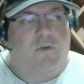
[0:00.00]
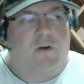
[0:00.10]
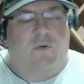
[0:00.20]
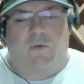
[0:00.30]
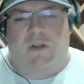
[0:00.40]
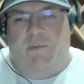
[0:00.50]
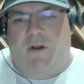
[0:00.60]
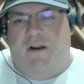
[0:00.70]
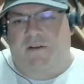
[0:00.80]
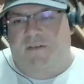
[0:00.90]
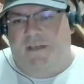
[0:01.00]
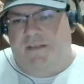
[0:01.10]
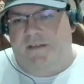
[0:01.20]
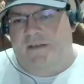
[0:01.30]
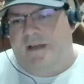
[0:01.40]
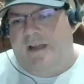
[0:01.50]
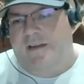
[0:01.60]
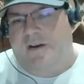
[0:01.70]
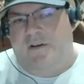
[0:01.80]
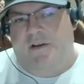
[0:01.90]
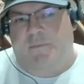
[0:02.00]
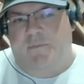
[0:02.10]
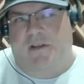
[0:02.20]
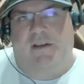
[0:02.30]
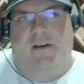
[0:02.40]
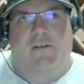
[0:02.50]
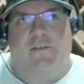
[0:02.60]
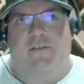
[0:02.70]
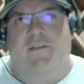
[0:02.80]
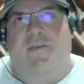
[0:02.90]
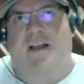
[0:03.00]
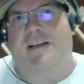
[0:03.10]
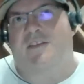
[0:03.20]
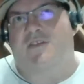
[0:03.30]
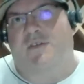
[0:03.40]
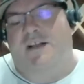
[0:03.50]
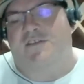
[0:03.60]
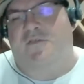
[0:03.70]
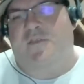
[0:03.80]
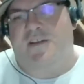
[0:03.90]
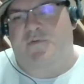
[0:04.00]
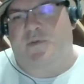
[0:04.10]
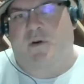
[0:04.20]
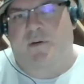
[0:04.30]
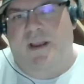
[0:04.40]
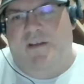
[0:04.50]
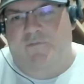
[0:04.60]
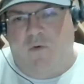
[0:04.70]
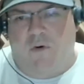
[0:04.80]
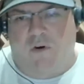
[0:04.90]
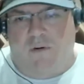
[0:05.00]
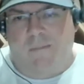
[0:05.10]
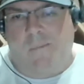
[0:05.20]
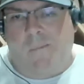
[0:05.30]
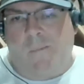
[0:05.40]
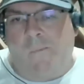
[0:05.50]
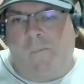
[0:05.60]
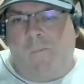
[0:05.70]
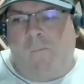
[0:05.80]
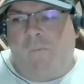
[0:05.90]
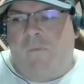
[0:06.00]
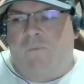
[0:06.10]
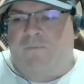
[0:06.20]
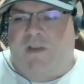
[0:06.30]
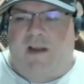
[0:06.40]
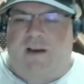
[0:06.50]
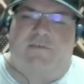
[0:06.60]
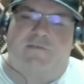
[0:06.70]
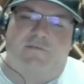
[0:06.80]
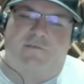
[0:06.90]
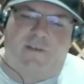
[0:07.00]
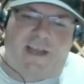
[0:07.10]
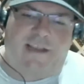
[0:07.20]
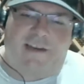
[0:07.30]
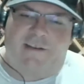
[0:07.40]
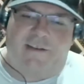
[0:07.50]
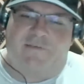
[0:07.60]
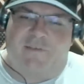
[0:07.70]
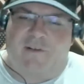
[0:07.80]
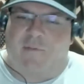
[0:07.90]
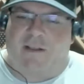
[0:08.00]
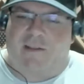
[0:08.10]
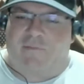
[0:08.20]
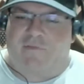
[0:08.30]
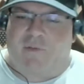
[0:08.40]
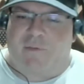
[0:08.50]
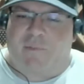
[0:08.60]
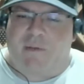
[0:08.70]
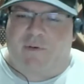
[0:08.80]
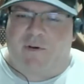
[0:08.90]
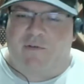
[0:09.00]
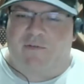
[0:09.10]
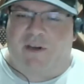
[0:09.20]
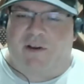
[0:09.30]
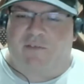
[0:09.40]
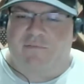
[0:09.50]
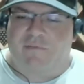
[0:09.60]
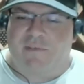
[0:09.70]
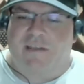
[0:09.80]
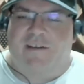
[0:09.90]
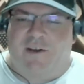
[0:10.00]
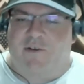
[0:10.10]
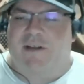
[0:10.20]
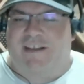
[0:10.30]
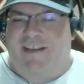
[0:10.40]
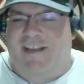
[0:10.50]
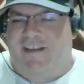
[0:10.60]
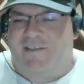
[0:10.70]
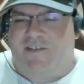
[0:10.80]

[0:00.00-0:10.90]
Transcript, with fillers: We're really proud of it, and uh, you know, I'm you know the fact that it sold out so fast. We probably have more kind of negative about the from the people who you know who didn't get it.